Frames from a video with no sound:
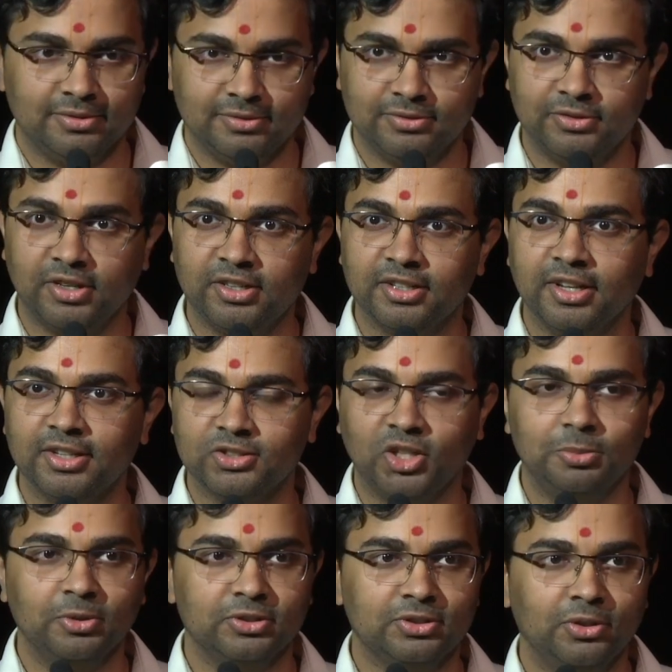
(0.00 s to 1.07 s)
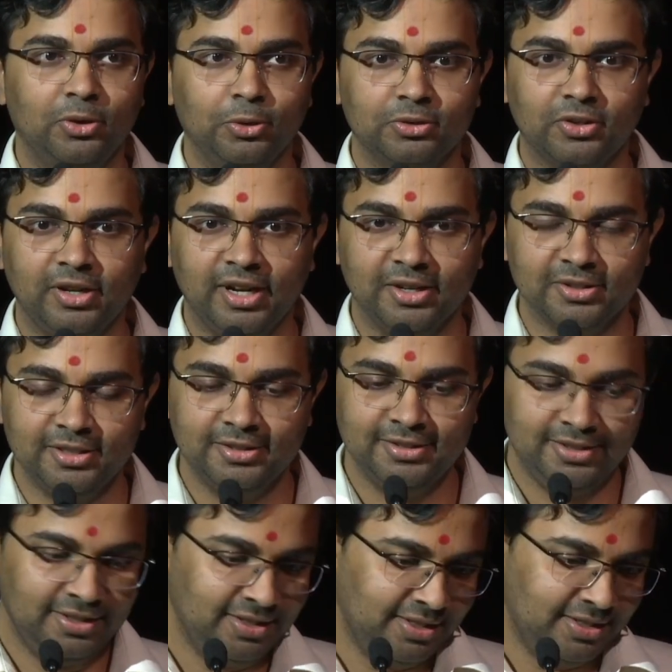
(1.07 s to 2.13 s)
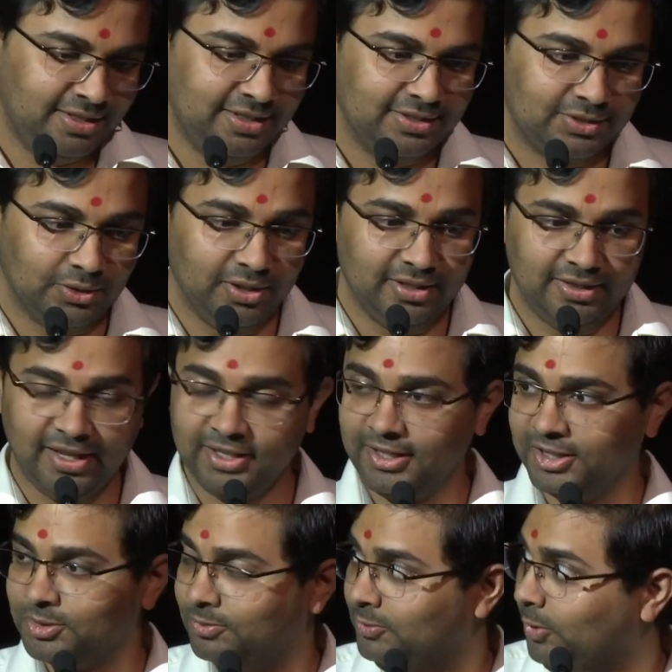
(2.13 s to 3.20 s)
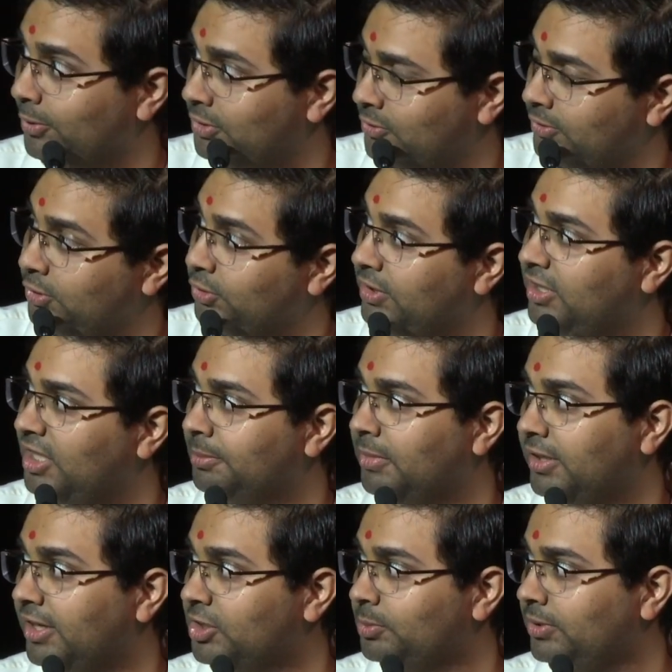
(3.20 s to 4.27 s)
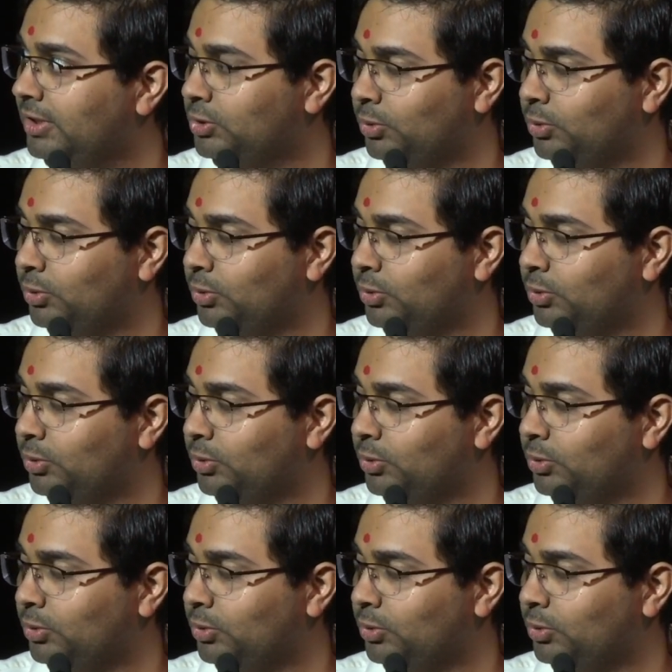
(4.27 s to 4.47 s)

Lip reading: Very nice, almost the whole crowd. So what was unique about SPS